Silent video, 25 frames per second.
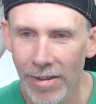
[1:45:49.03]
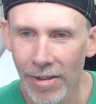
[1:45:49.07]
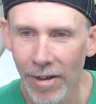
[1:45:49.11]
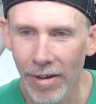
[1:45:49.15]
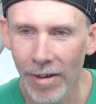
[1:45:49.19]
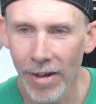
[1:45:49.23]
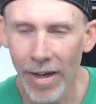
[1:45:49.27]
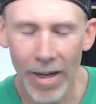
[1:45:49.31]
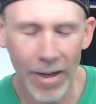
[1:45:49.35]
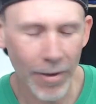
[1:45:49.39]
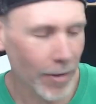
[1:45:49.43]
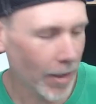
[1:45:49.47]
So
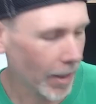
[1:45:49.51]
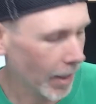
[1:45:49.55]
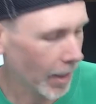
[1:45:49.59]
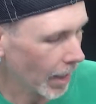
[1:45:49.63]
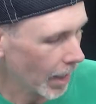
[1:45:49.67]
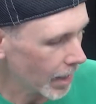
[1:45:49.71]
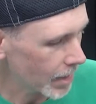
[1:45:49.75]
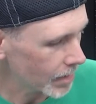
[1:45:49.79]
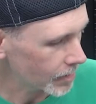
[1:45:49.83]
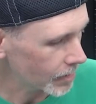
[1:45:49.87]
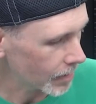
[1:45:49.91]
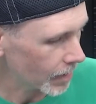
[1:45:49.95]
anyway,
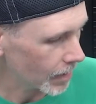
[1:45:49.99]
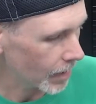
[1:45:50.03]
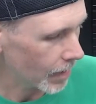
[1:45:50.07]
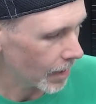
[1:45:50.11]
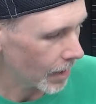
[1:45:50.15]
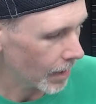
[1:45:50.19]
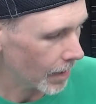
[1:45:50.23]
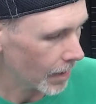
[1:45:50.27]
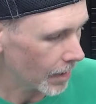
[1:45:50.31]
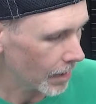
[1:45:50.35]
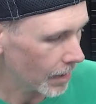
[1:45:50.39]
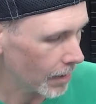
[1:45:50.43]
guys,
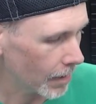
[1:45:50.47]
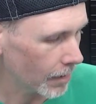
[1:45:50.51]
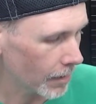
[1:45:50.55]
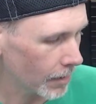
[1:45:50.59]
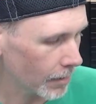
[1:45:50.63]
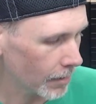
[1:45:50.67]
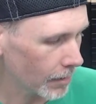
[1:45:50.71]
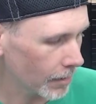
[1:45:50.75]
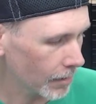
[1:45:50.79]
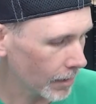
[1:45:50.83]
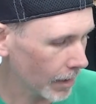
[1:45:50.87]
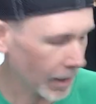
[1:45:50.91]
uh,
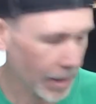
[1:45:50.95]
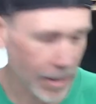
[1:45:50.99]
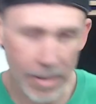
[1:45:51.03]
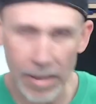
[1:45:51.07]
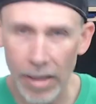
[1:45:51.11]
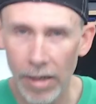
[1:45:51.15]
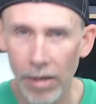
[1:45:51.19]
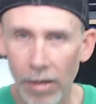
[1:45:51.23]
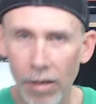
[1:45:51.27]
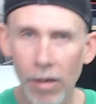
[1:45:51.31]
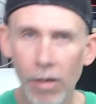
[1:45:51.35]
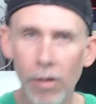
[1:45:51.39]
like I
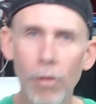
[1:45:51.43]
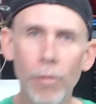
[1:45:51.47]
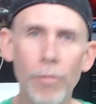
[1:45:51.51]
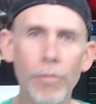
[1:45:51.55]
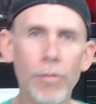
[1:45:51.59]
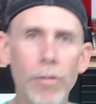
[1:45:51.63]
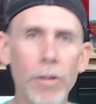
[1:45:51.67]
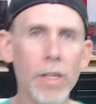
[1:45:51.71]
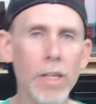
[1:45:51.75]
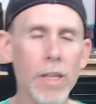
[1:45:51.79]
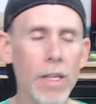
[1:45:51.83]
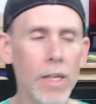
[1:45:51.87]
said,
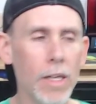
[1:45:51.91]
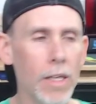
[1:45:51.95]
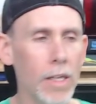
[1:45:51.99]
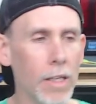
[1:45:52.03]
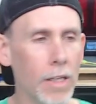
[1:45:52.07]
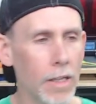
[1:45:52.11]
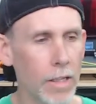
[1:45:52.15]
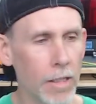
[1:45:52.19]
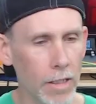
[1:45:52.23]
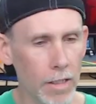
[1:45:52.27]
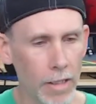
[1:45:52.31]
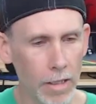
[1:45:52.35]
hopefully
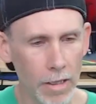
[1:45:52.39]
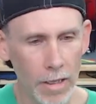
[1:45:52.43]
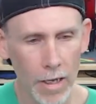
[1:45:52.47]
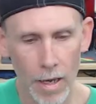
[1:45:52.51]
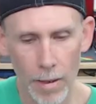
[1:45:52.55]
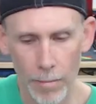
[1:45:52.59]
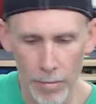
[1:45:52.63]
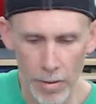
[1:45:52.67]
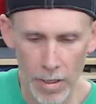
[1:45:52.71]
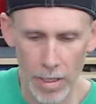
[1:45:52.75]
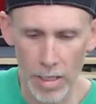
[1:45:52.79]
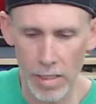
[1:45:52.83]
the, the, the
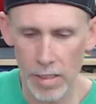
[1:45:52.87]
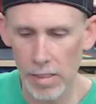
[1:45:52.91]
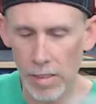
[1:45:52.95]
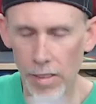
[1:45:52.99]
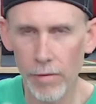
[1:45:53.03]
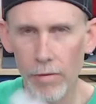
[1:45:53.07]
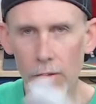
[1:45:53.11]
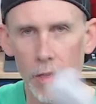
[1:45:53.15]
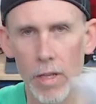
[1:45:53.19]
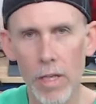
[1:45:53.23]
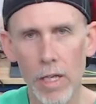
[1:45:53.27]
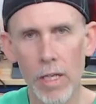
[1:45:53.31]
updates and
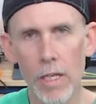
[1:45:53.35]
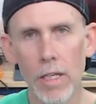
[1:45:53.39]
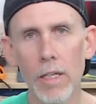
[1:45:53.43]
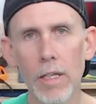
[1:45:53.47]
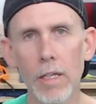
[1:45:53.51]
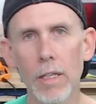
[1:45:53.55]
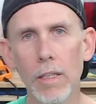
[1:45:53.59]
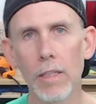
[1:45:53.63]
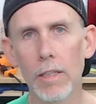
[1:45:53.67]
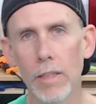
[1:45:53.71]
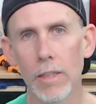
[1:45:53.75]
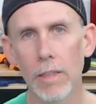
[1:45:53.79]
everything
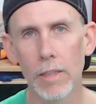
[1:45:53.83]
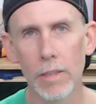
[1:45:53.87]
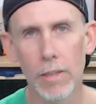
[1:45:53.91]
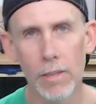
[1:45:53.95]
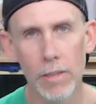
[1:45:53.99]
you,